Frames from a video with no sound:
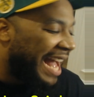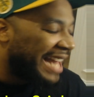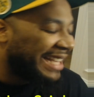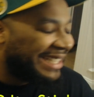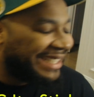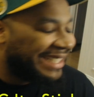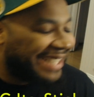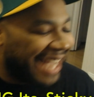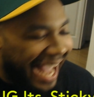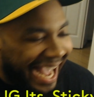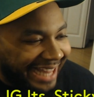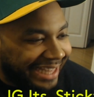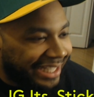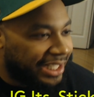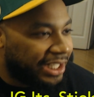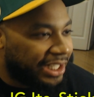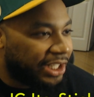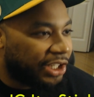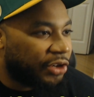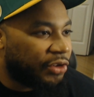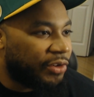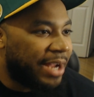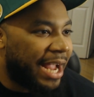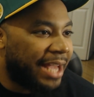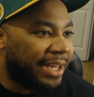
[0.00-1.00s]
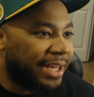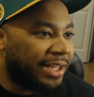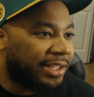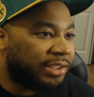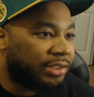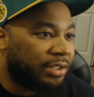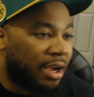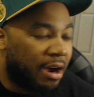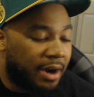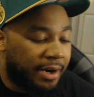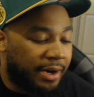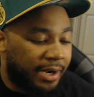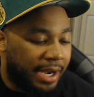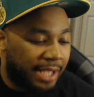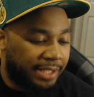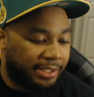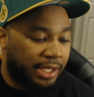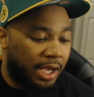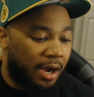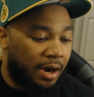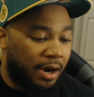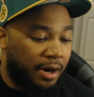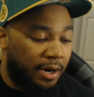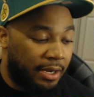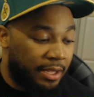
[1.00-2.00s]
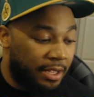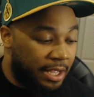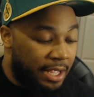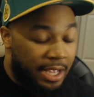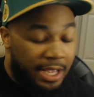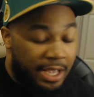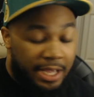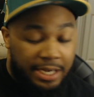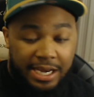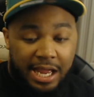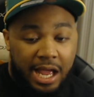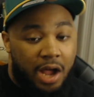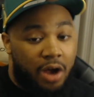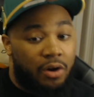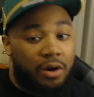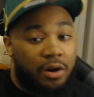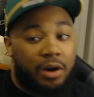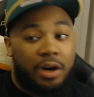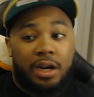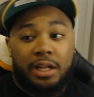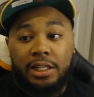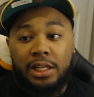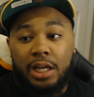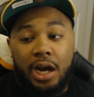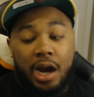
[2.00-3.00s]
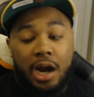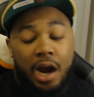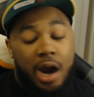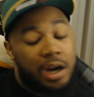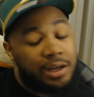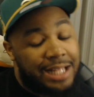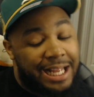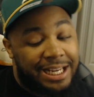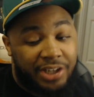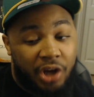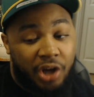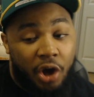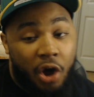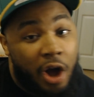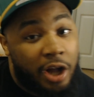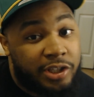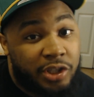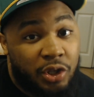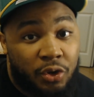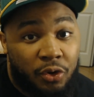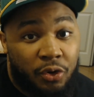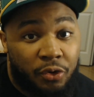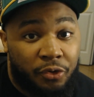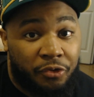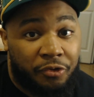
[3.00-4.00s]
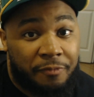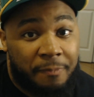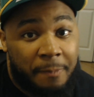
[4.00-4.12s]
Tyler the Creator. Sorry, not sorry. Now, earlier I heard that dog tooth.